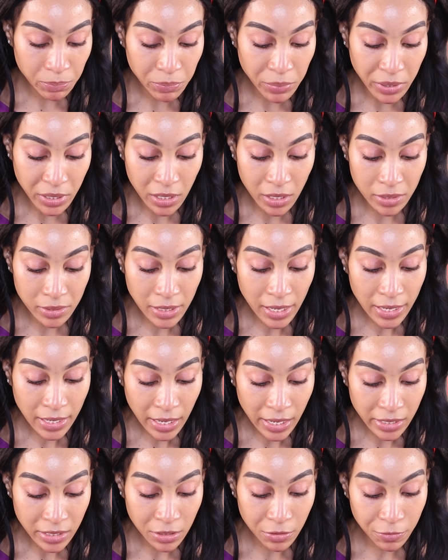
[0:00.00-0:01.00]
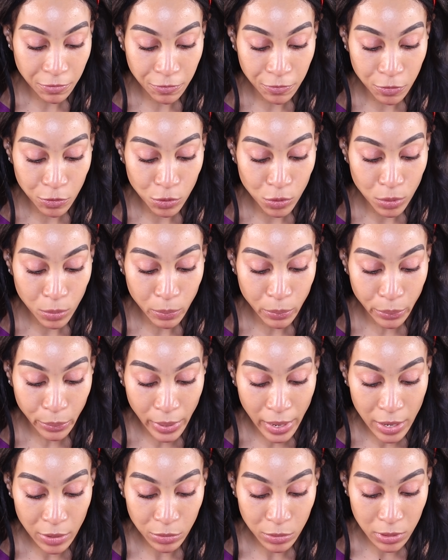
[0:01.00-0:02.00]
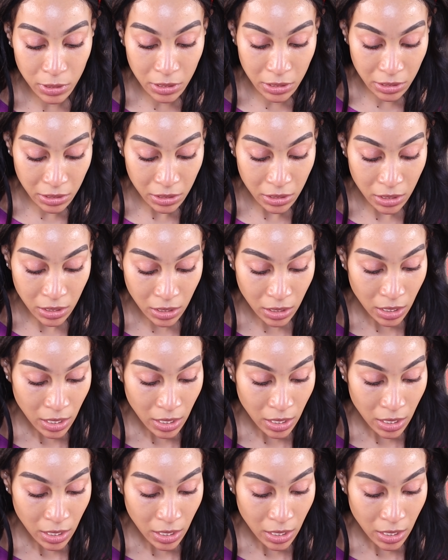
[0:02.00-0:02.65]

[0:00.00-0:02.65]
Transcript: because I like the full brow look,